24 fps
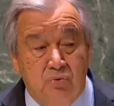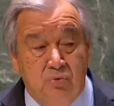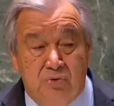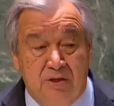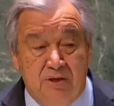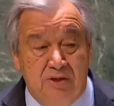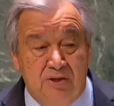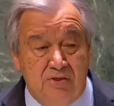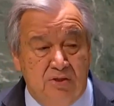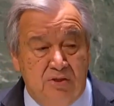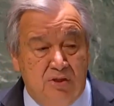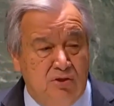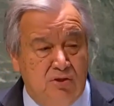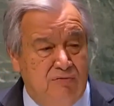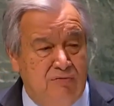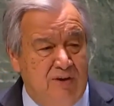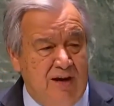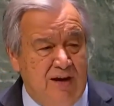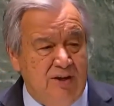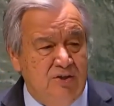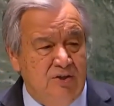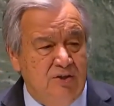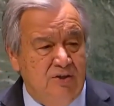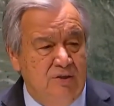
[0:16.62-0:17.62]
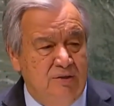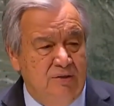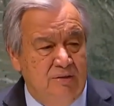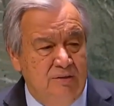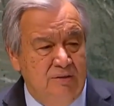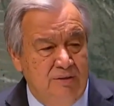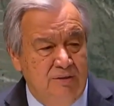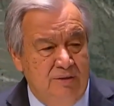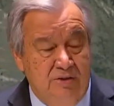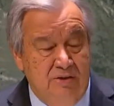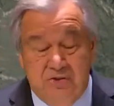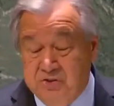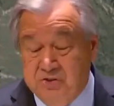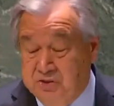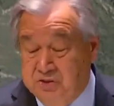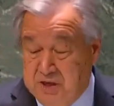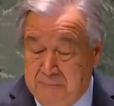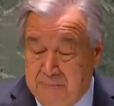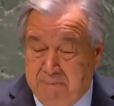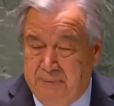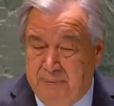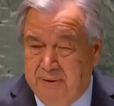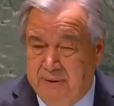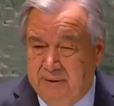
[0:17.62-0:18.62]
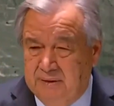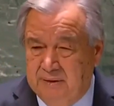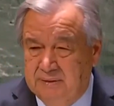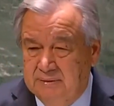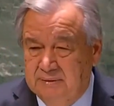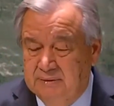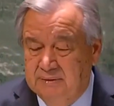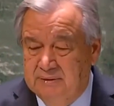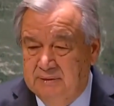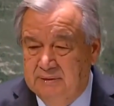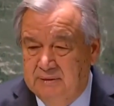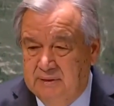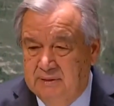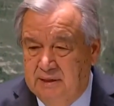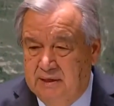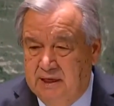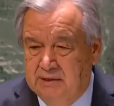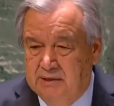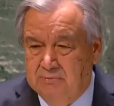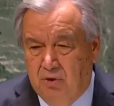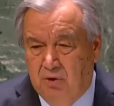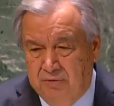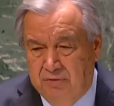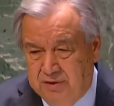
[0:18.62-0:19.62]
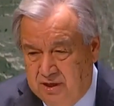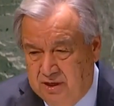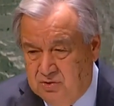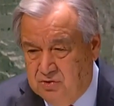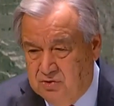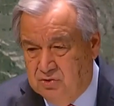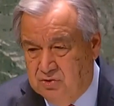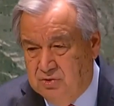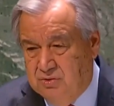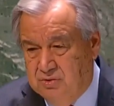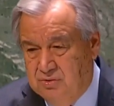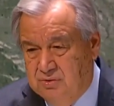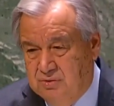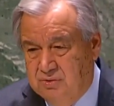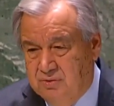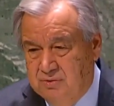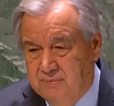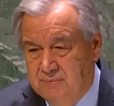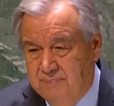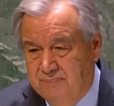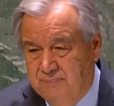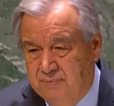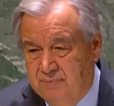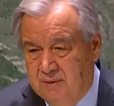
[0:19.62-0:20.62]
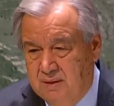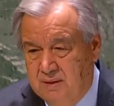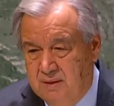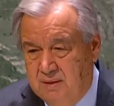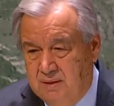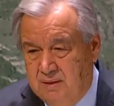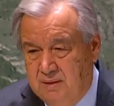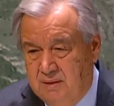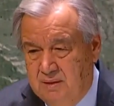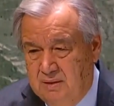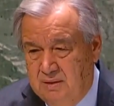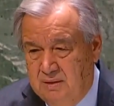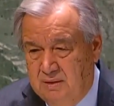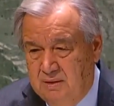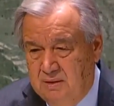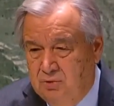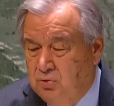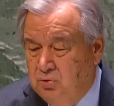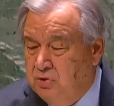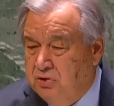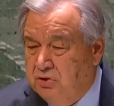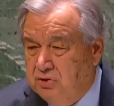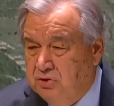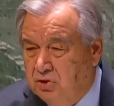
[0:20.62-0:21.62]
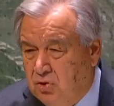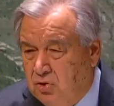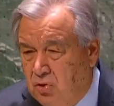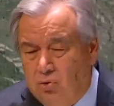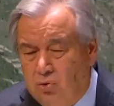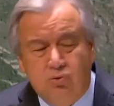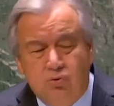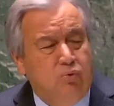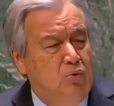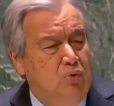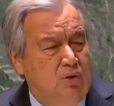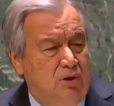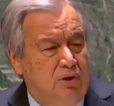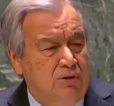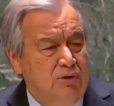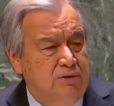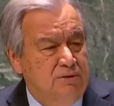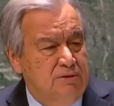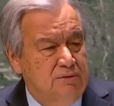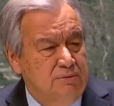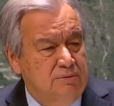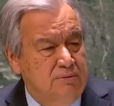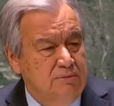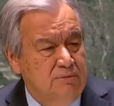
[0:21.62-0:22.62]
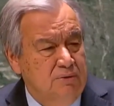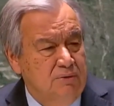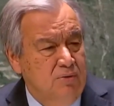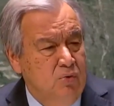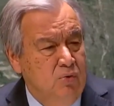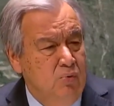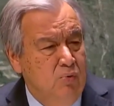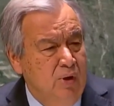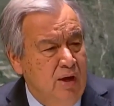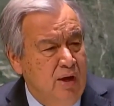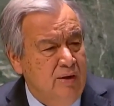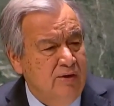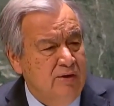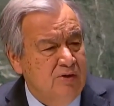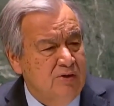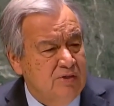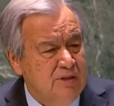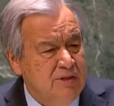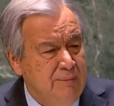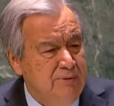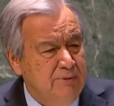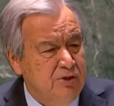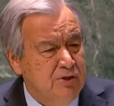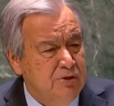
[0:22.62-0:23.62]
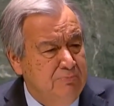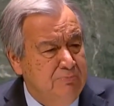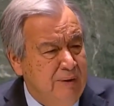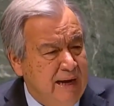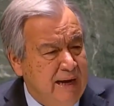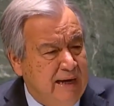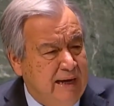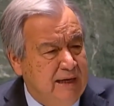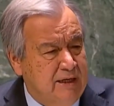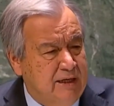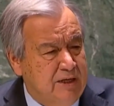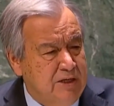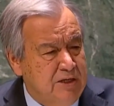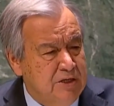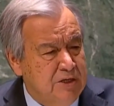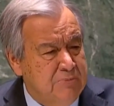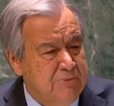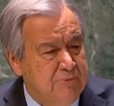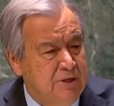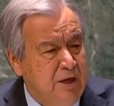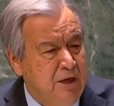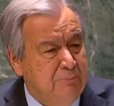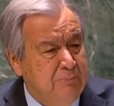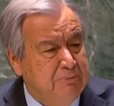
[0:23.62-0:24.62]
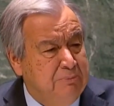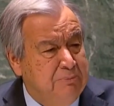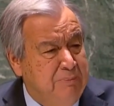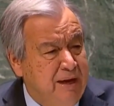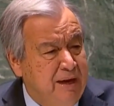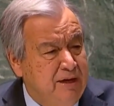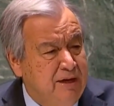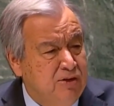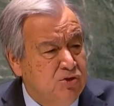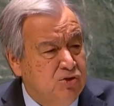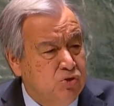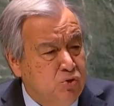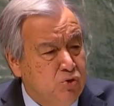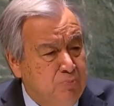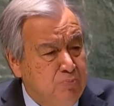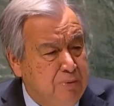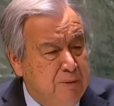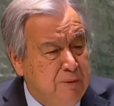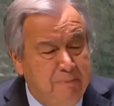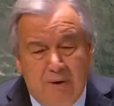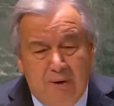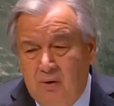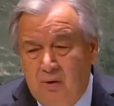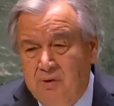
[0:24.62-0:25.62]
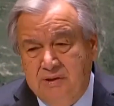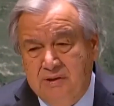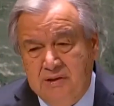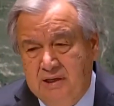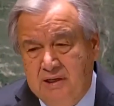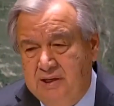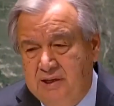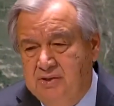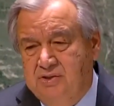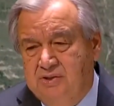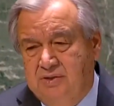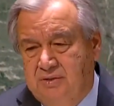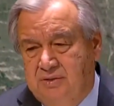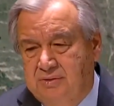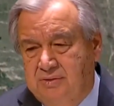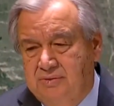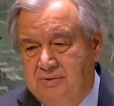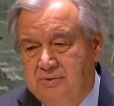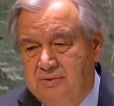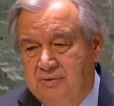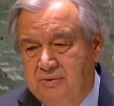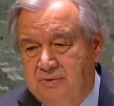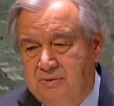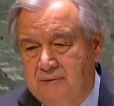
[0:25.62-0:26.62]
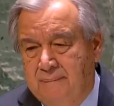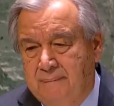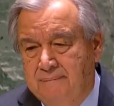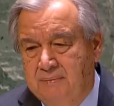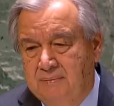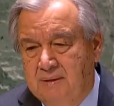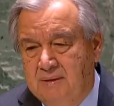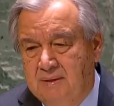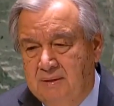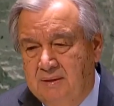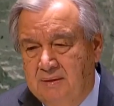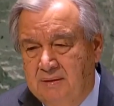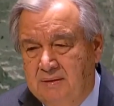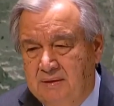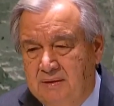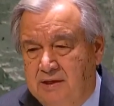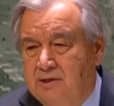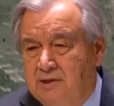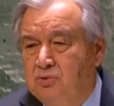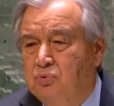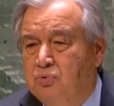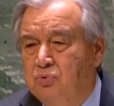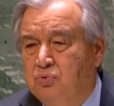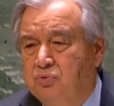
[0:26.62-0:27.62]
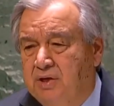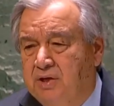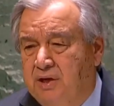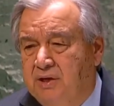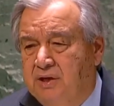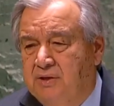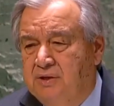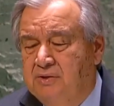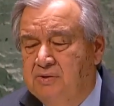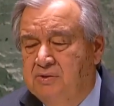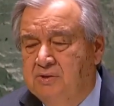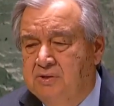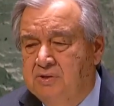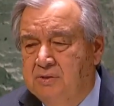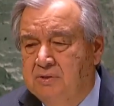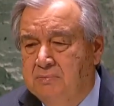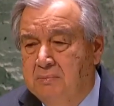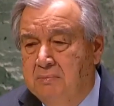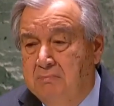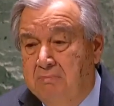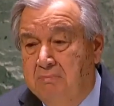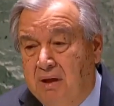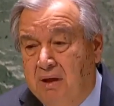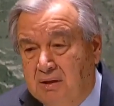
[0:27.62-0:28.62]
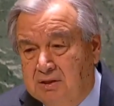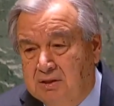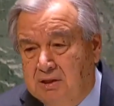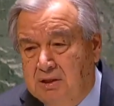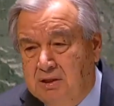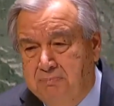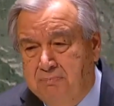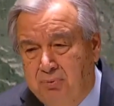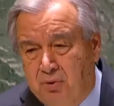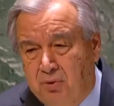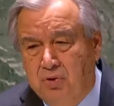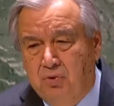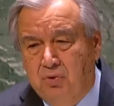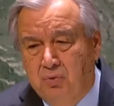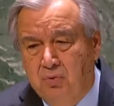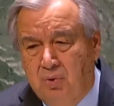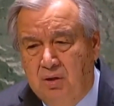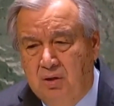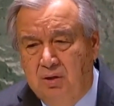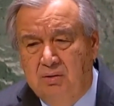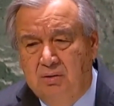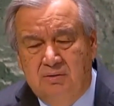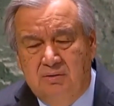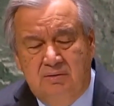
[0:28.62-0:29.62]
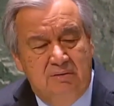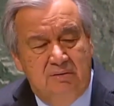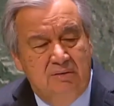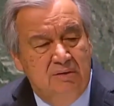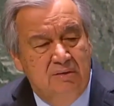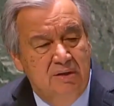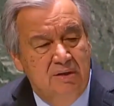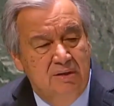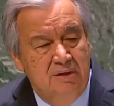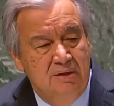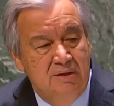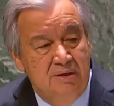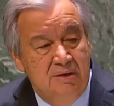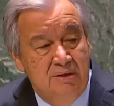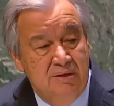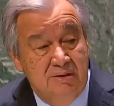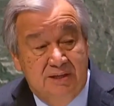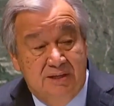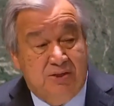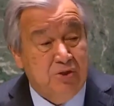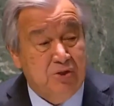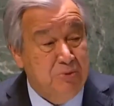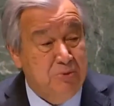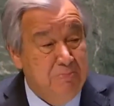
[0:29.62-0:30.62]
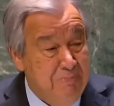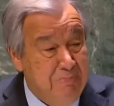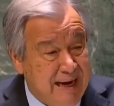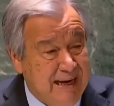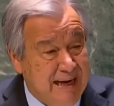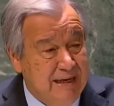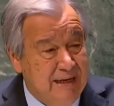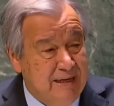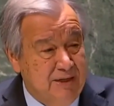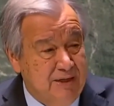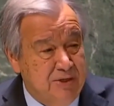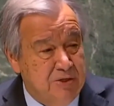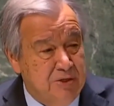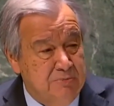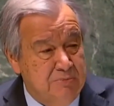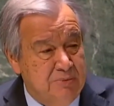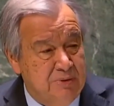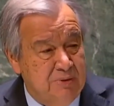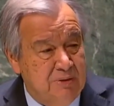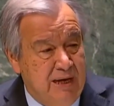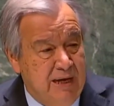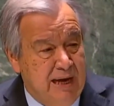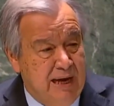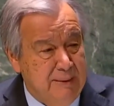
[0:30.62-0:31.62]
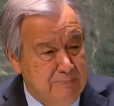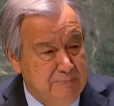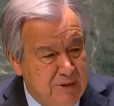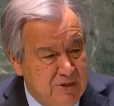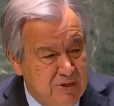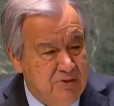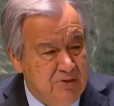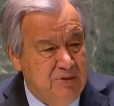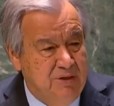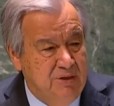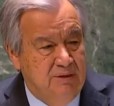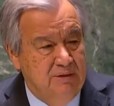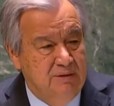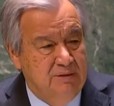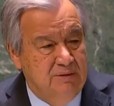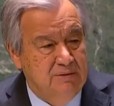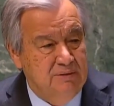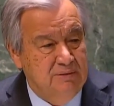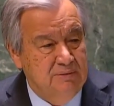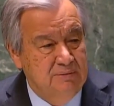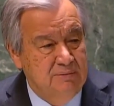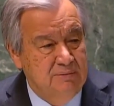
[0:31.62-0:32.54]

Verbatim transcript: Today's dysfunction is deeper and more dangerous. During the Cold War, well established mechanisms helped manage superpower relations. In today's multipolar world, such mechanisms are missing.